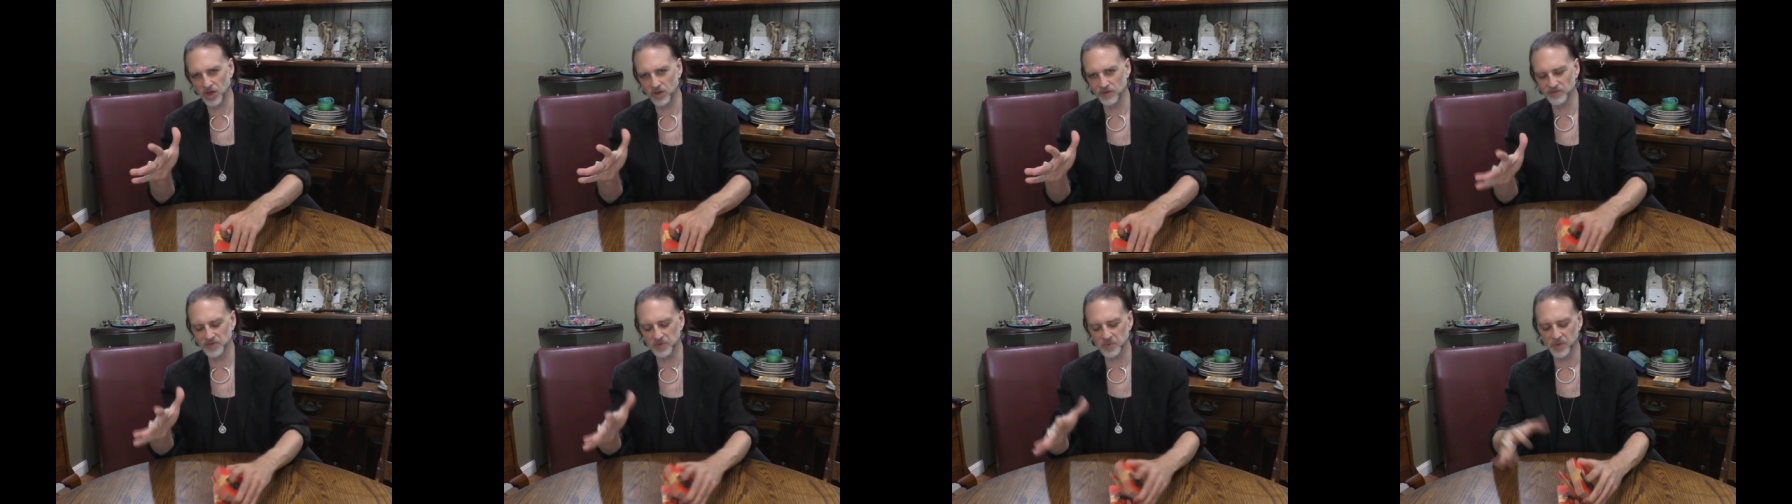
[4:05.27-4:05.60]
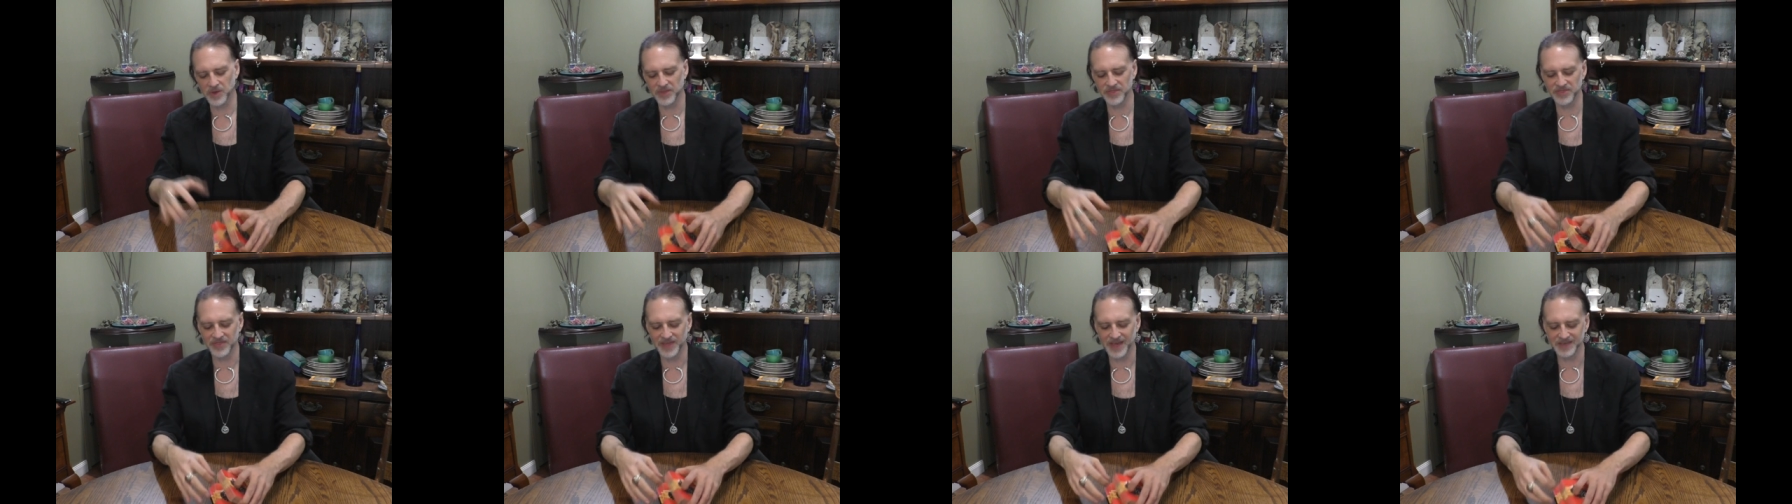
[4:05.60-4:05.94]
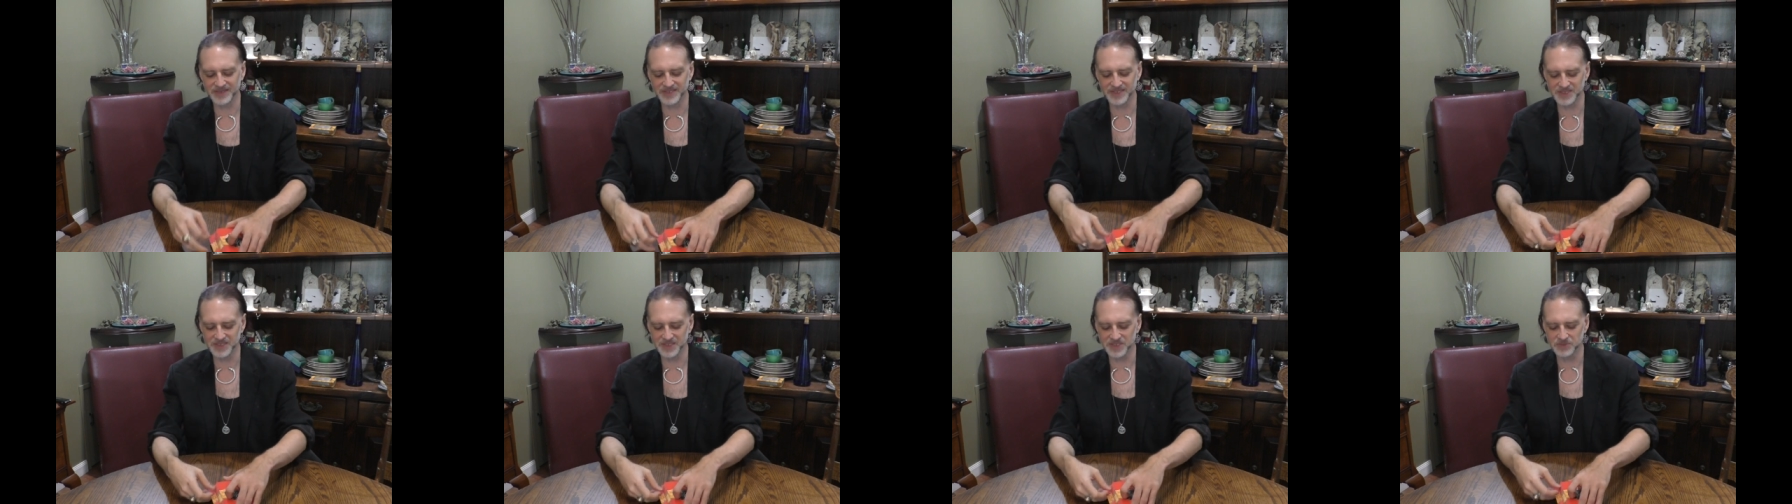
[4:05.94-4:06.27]
over
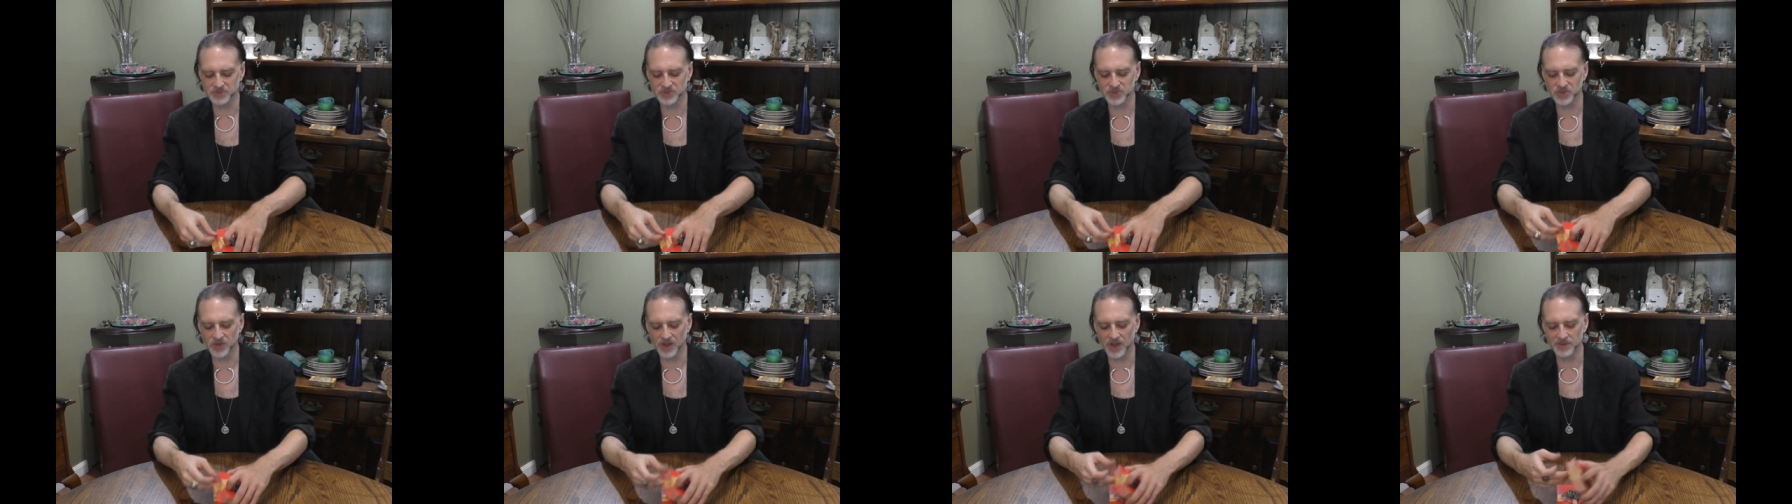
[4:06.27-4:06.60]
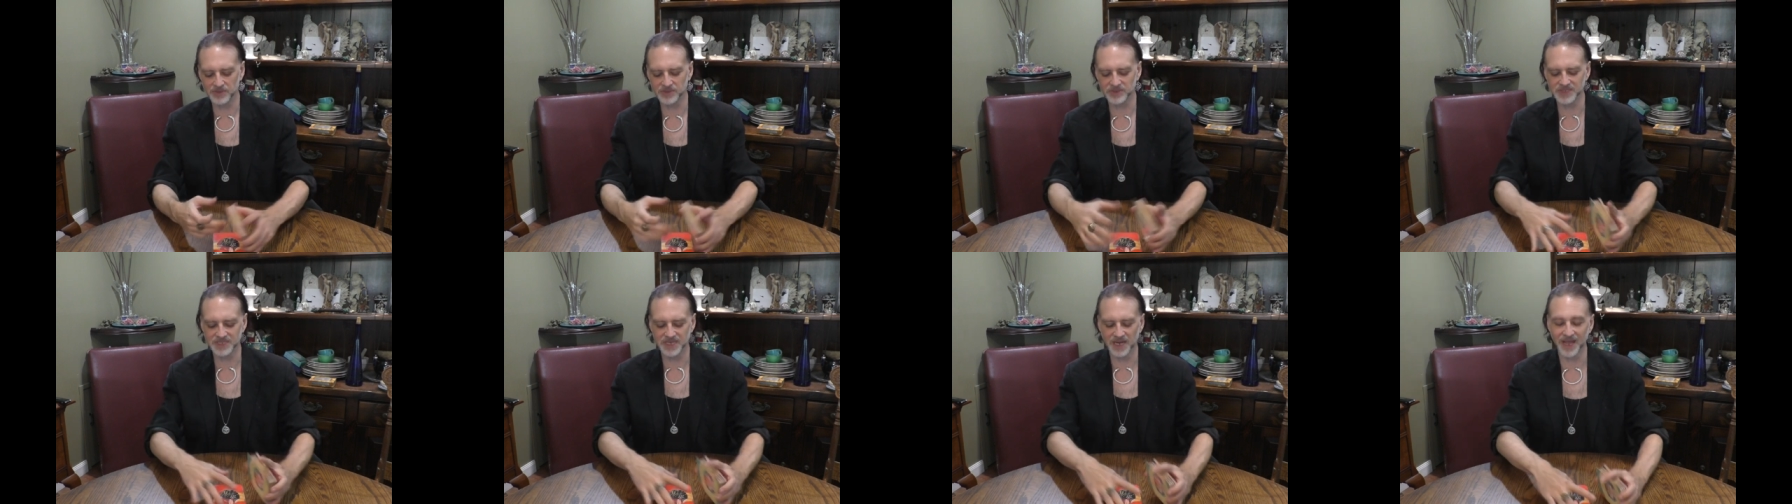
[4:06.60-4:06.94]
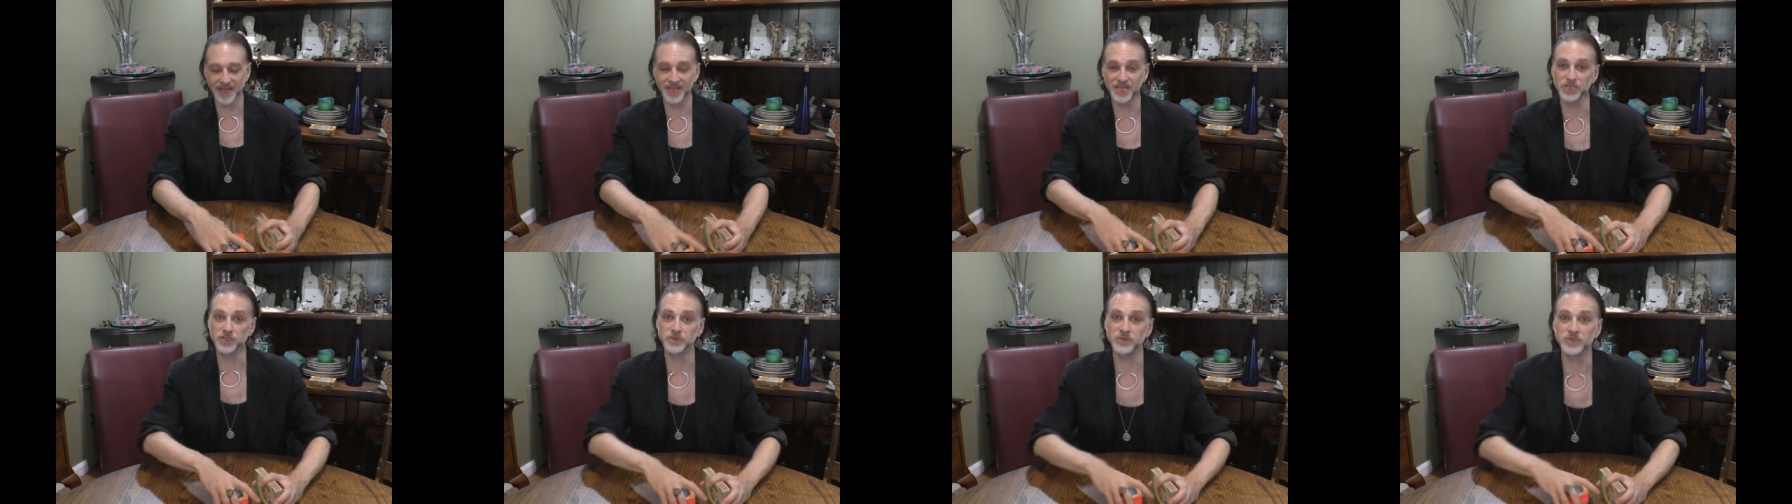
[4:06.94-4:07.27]
1,000 subscribers and
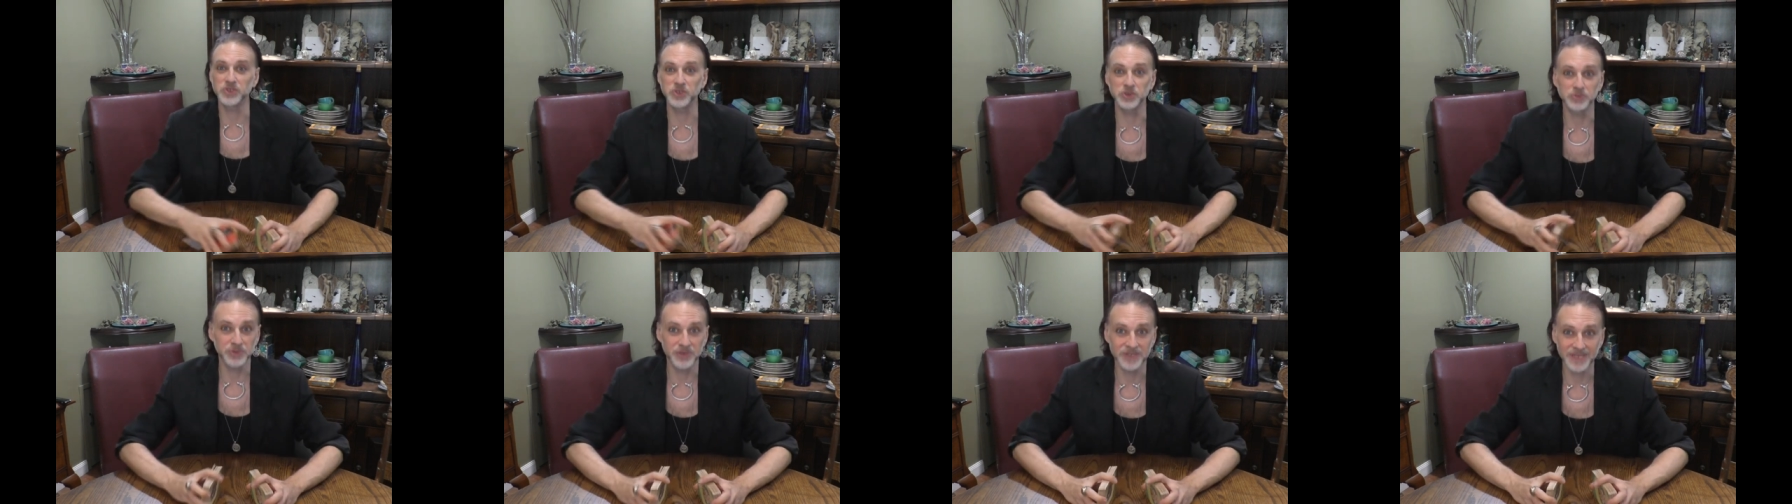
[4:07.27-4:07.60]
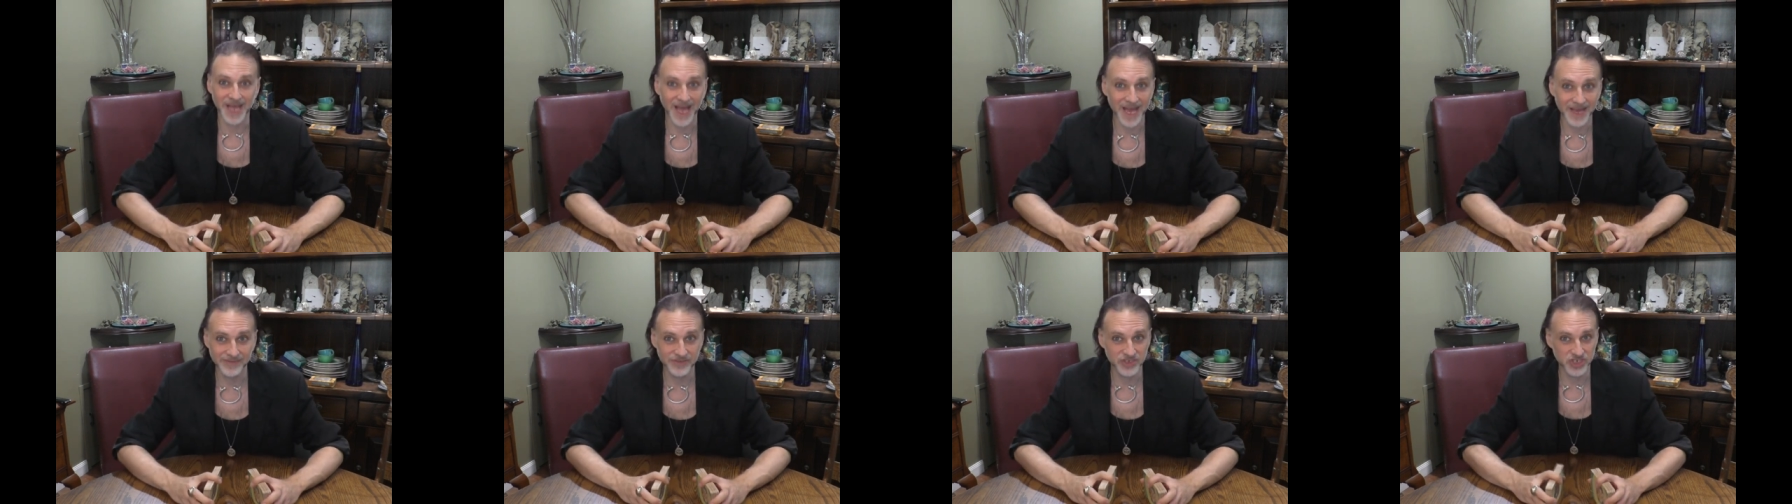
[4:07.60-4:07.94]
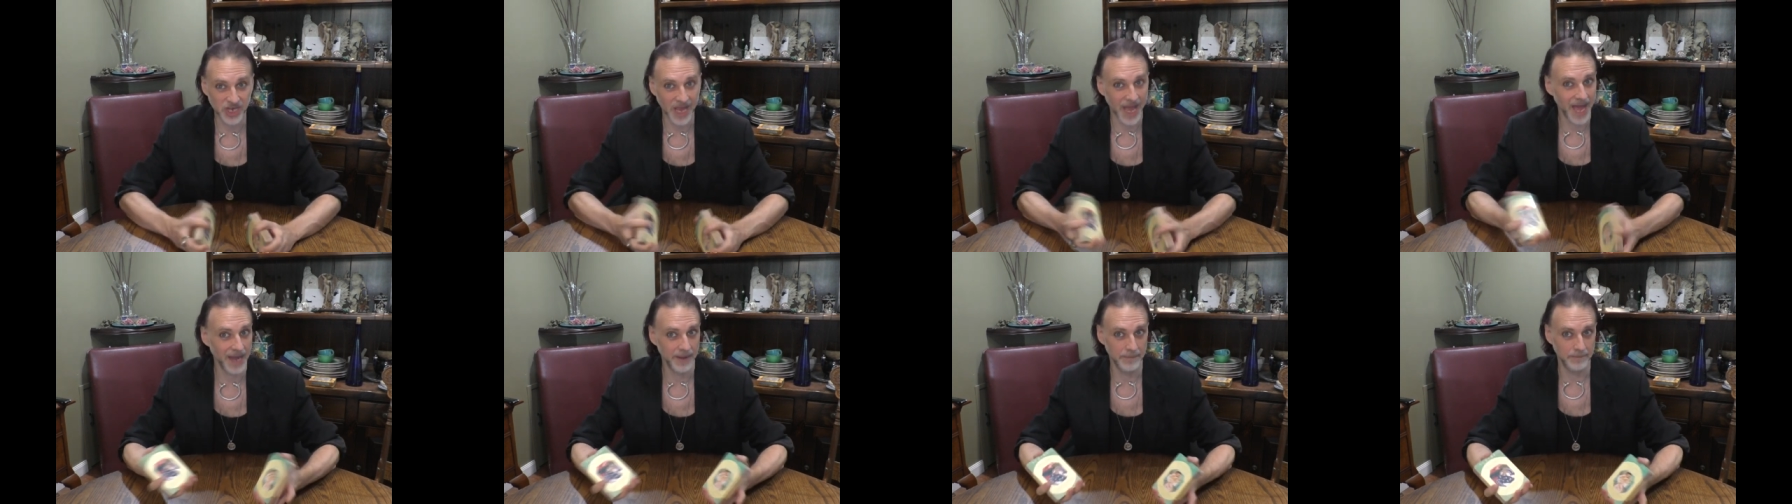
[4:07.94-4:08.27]
I can do super live
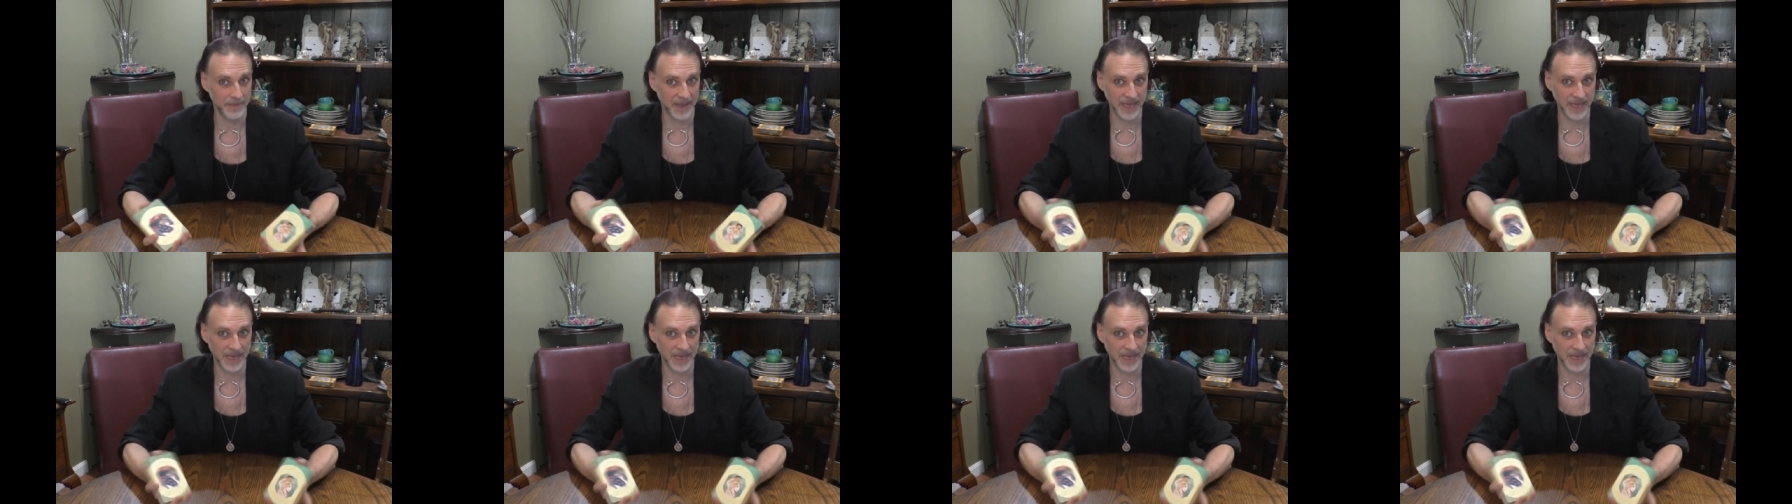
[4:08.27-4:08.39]
chat,